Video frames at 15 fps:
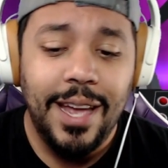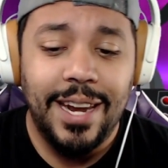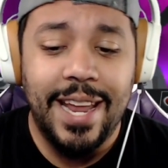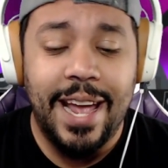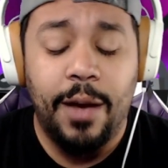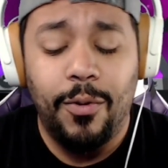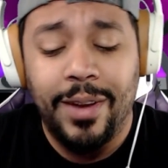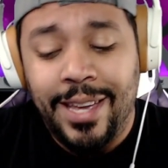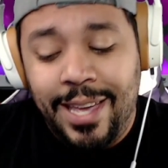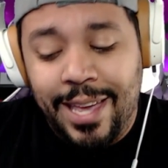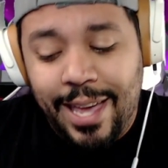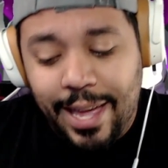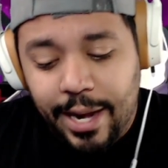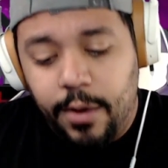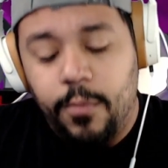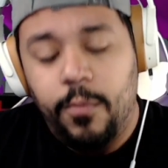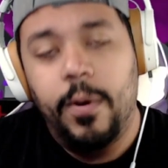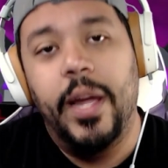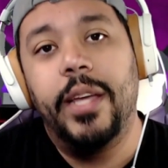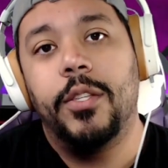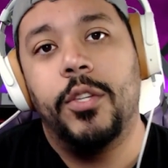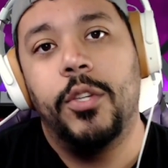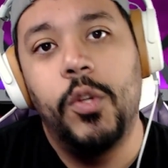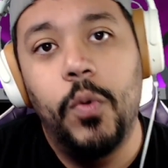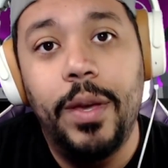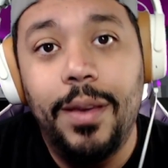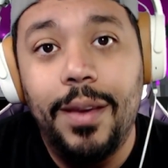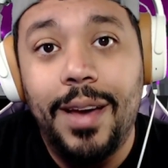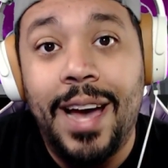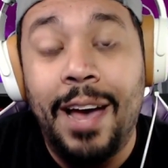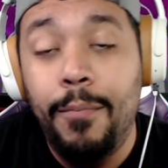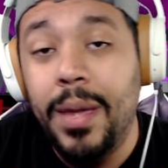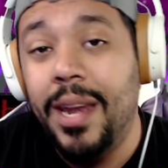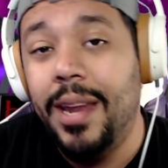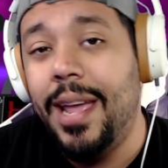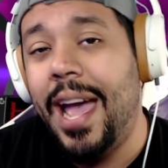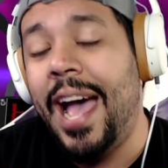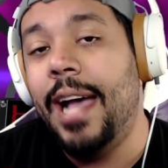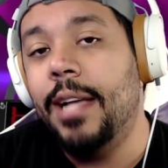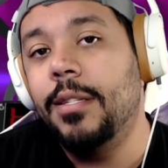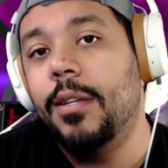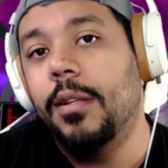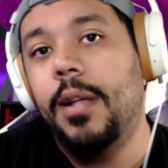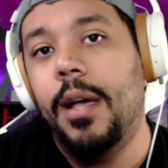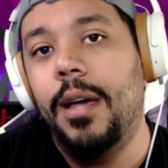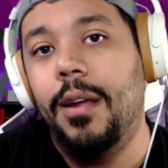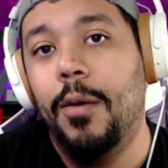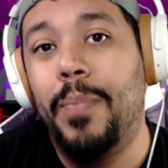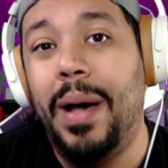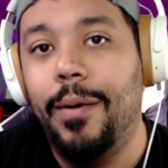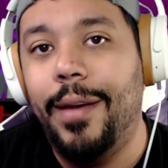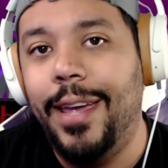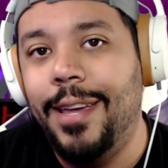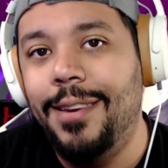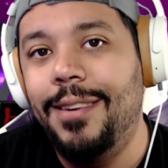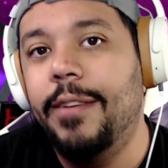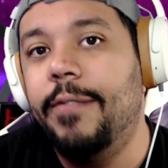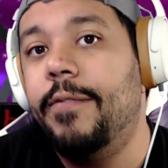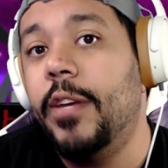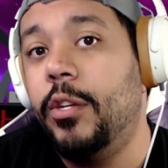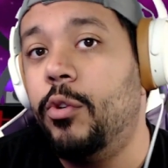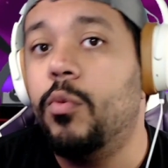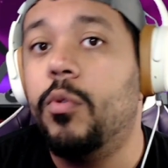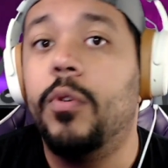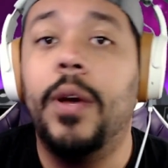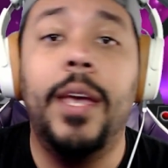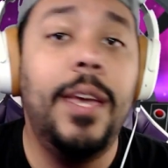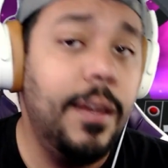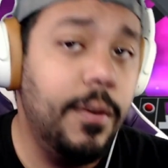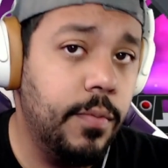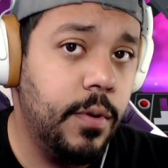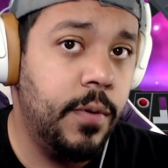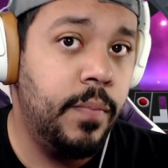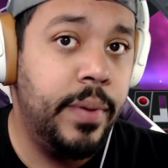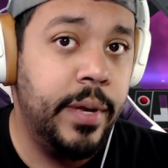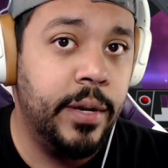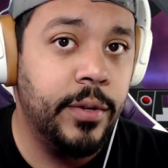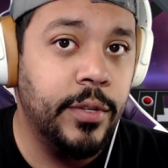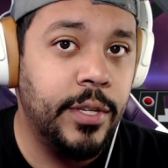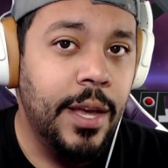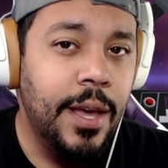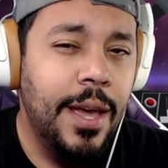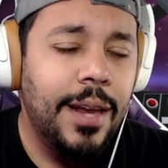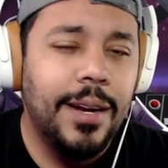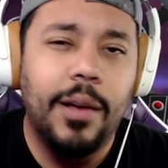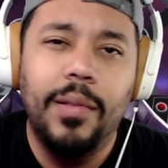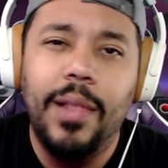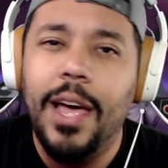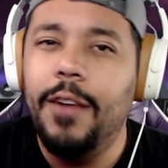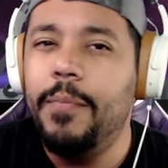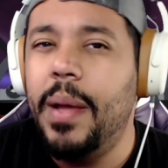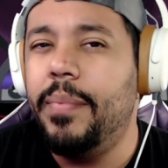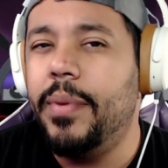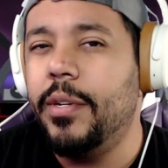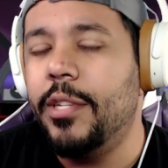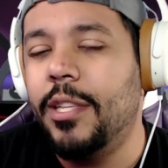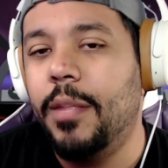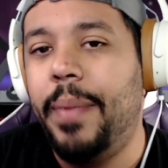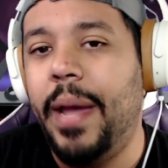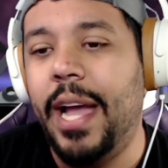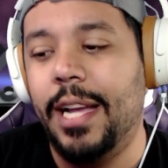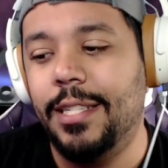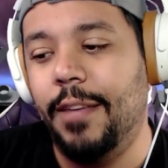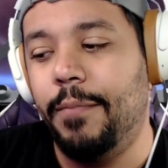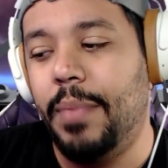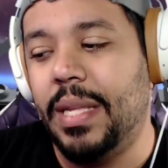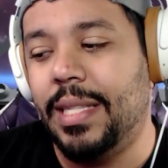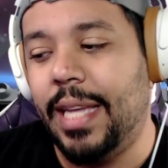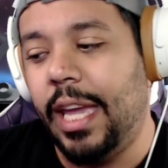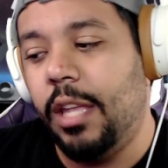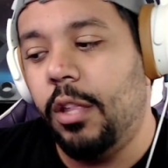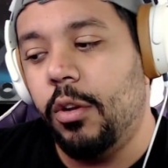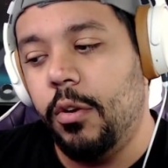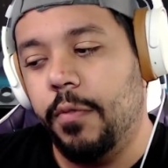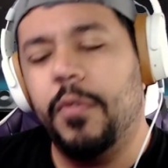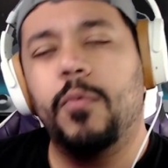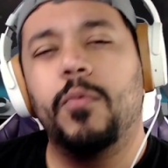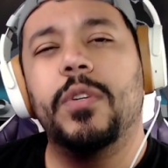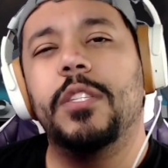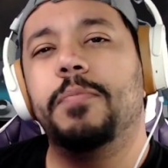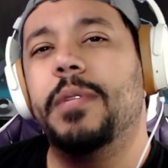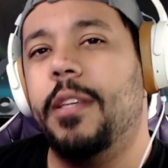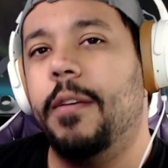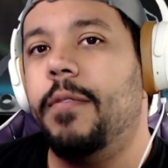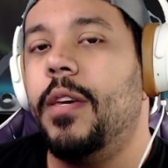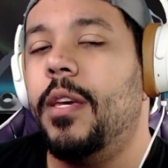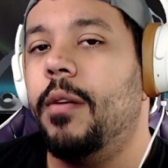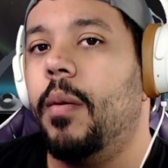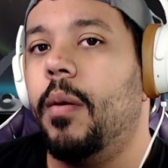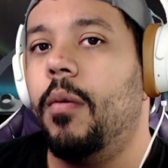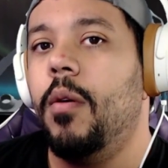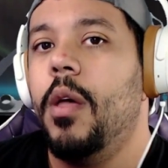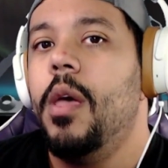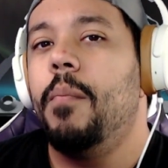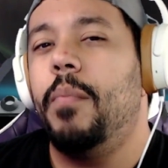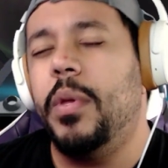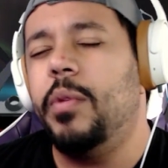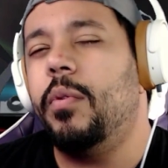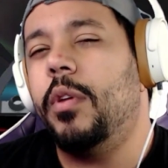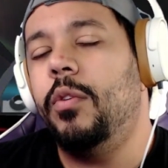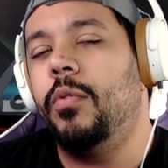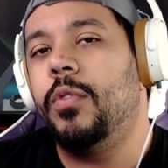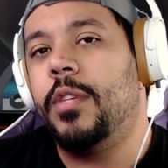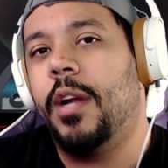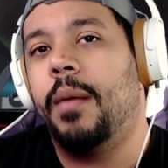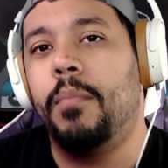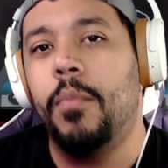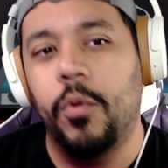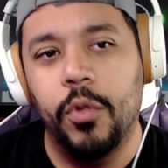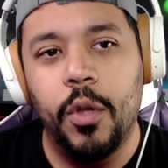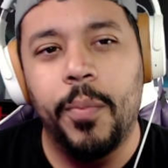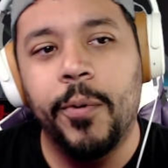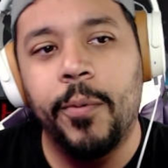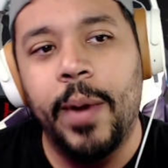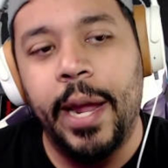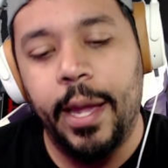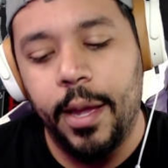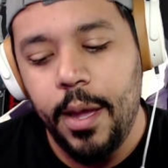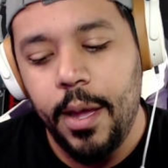Now, getting right to it, I've been asked a lot about individual hero builds. Now, a lot of my builds in the past, they've been tailored for one specific hero, but you could use it on multiple, right?